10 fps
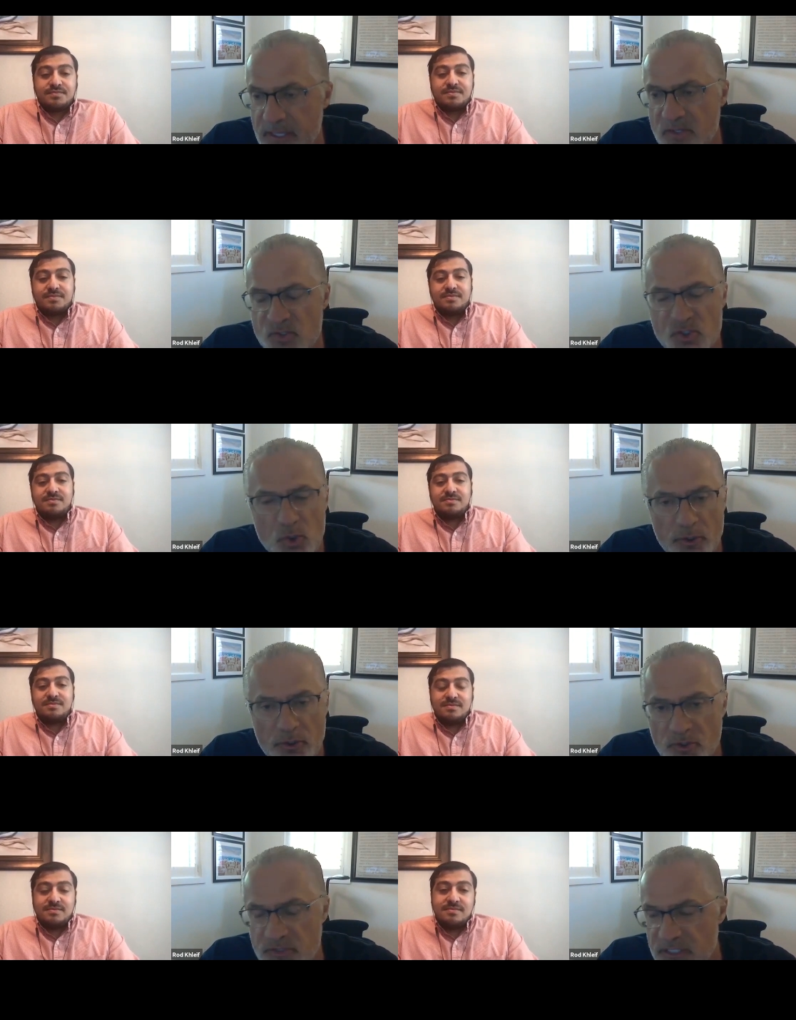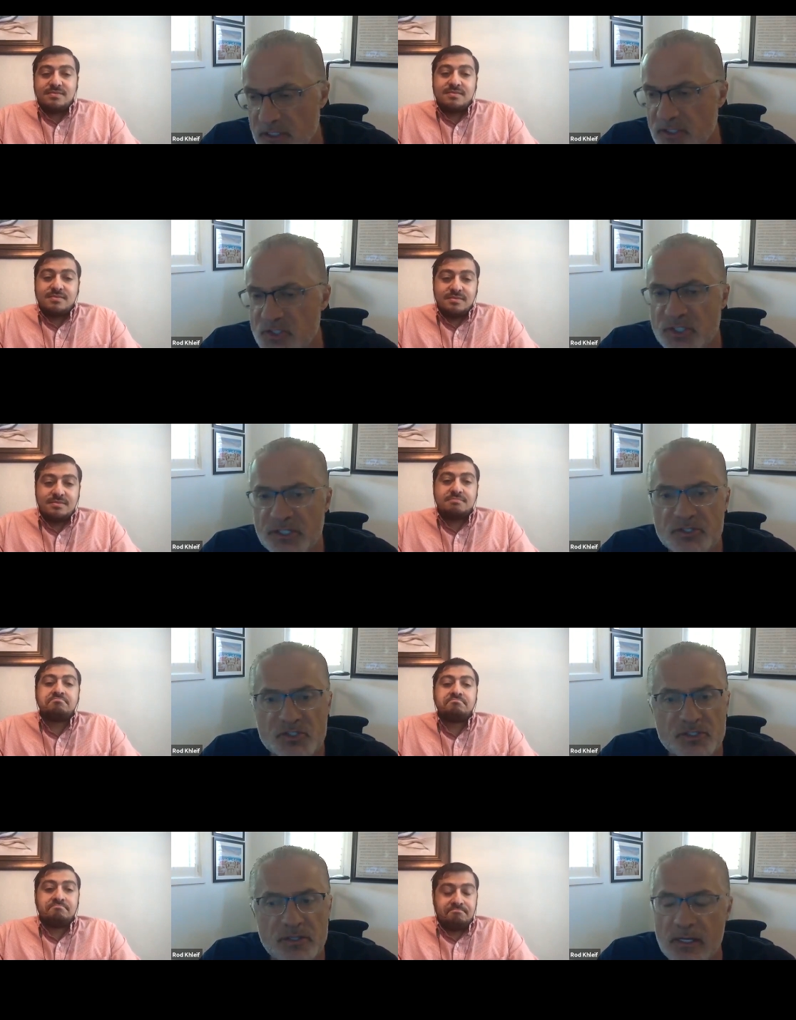Speaker 1: shorter due diligence,
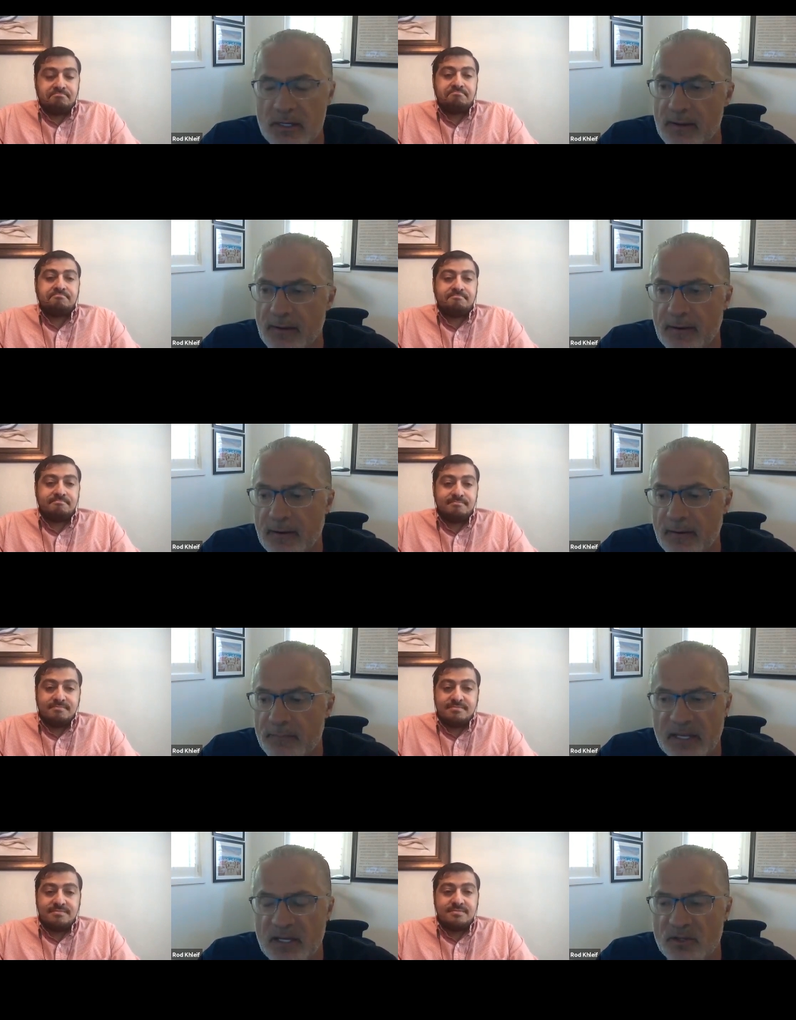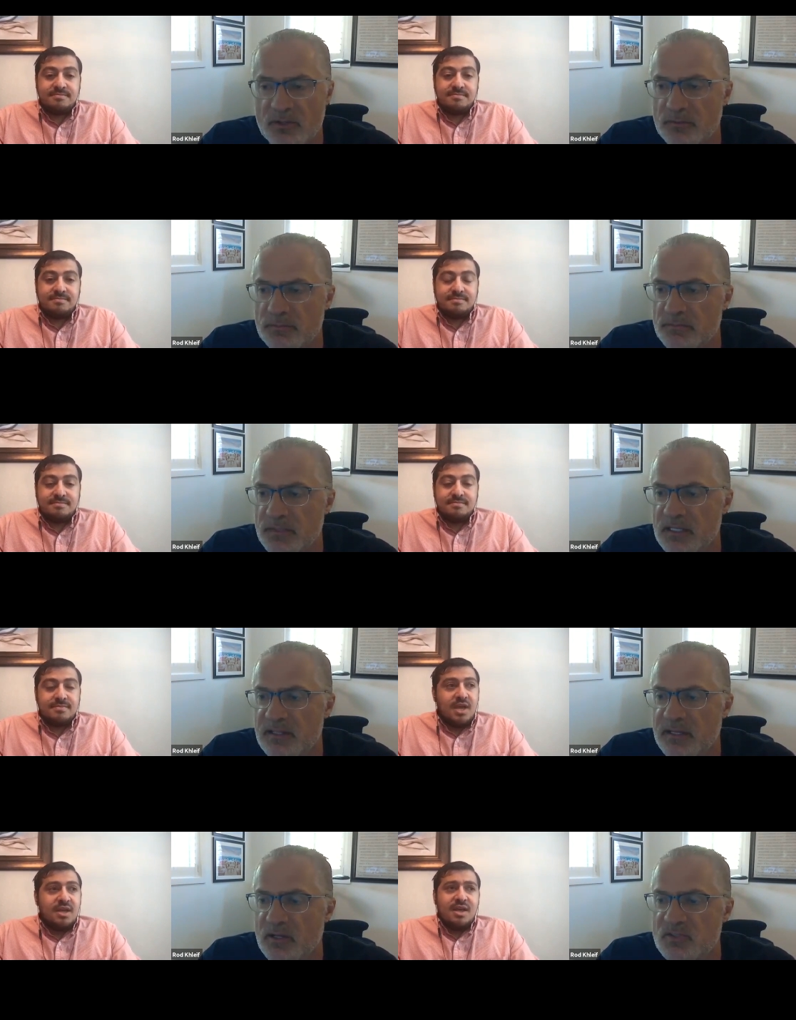um, any other anything
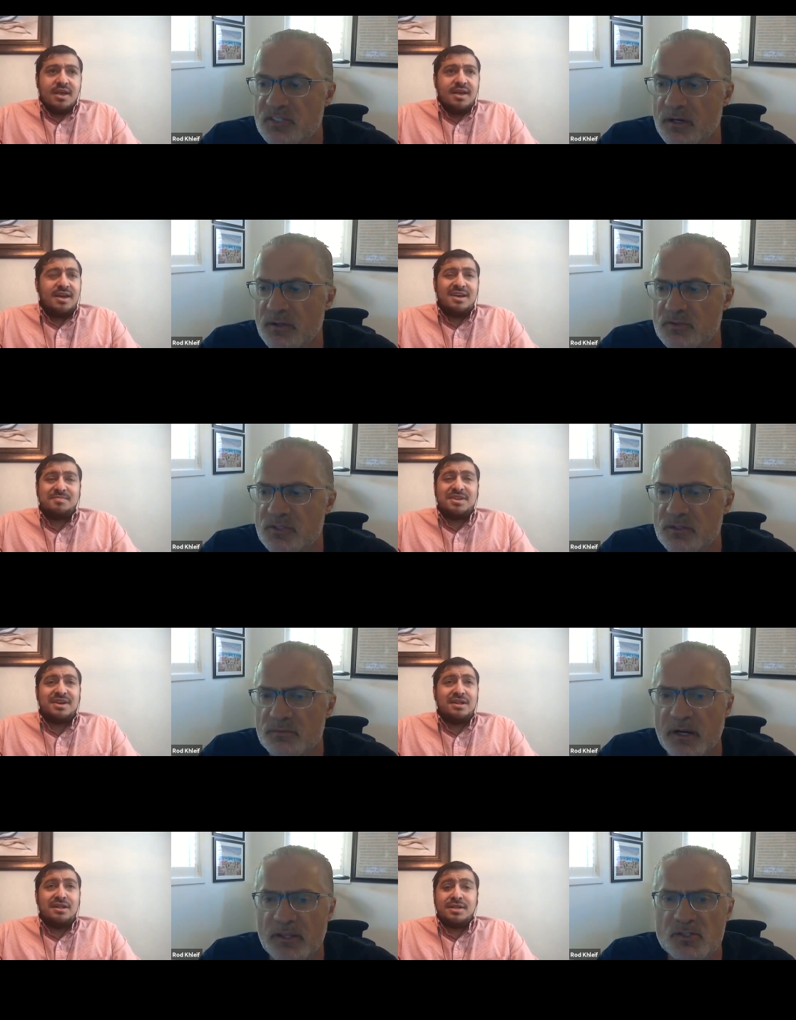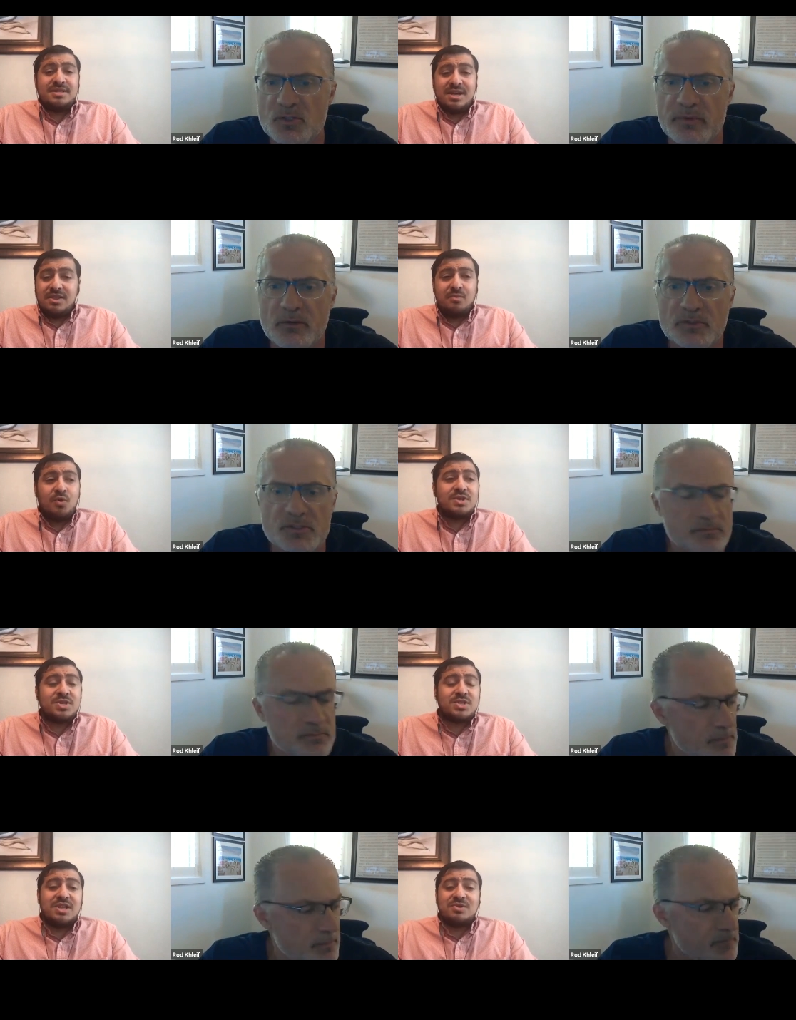else there? Those I mean, I'll, I'll
Speaker 2: tell them what is the
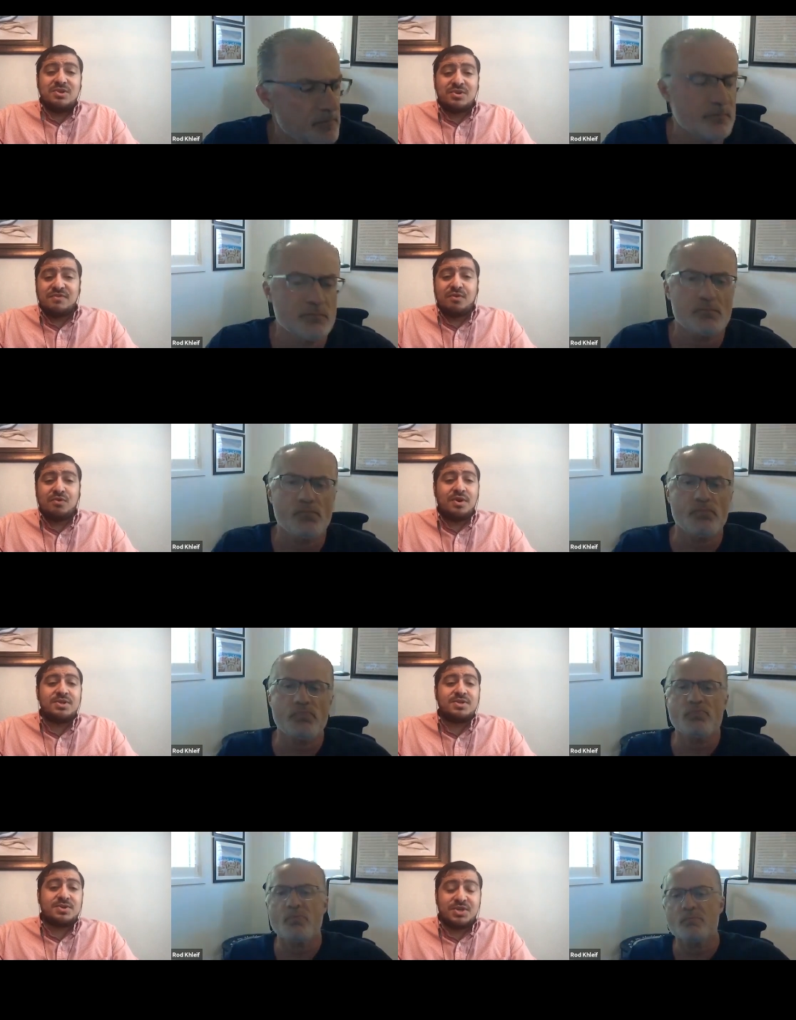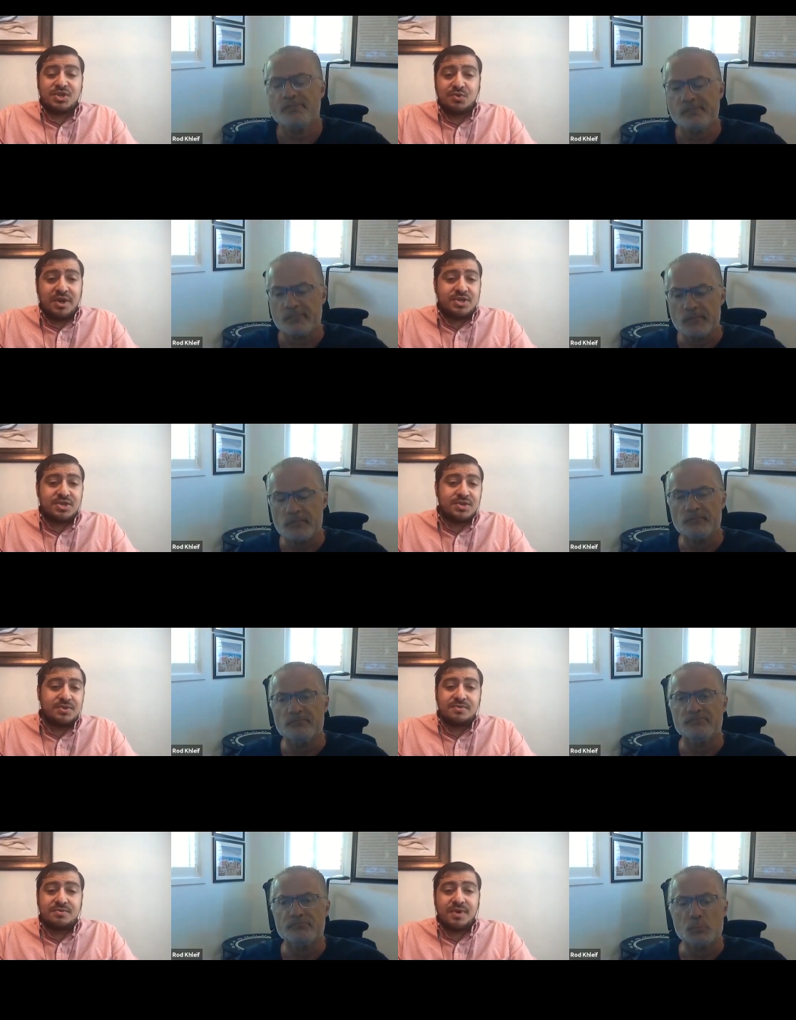seller looking for. What is their situation too,
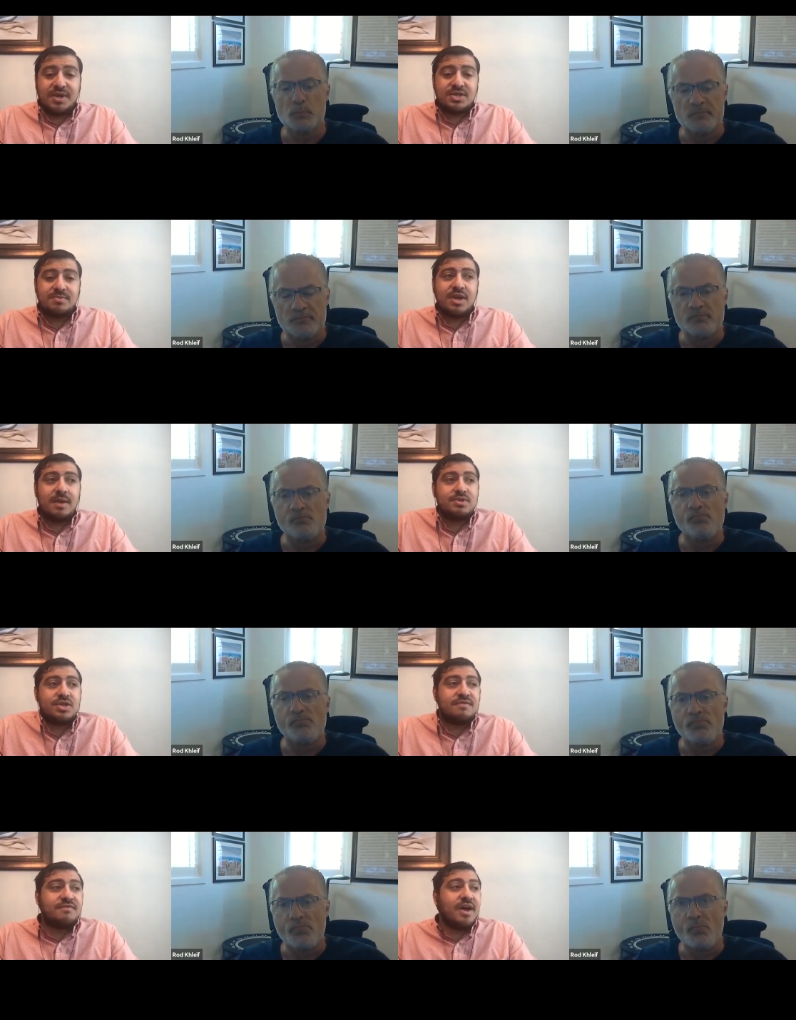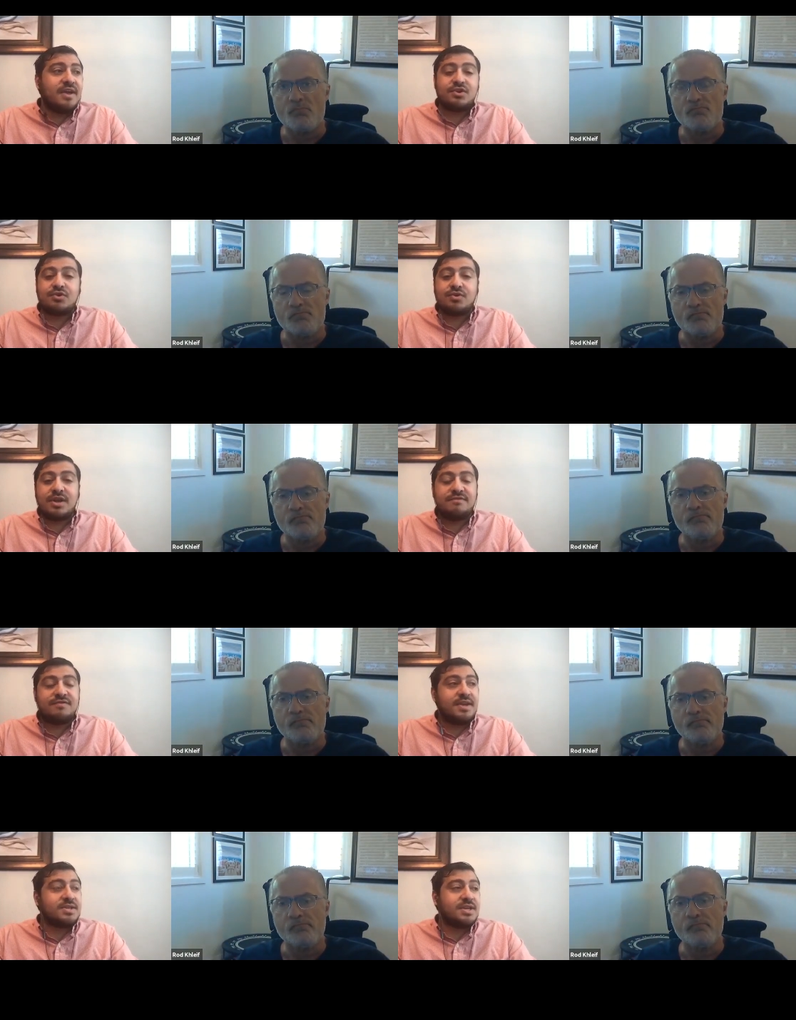right? Because sometimes you can find creative things
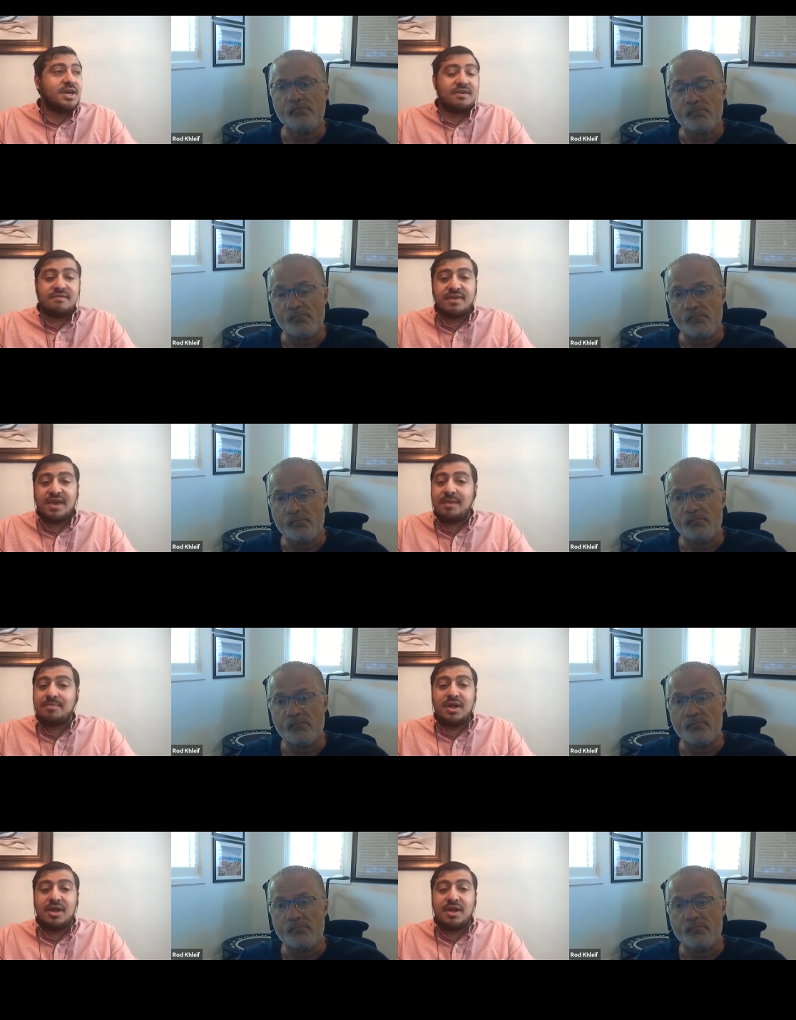to kind of capitalize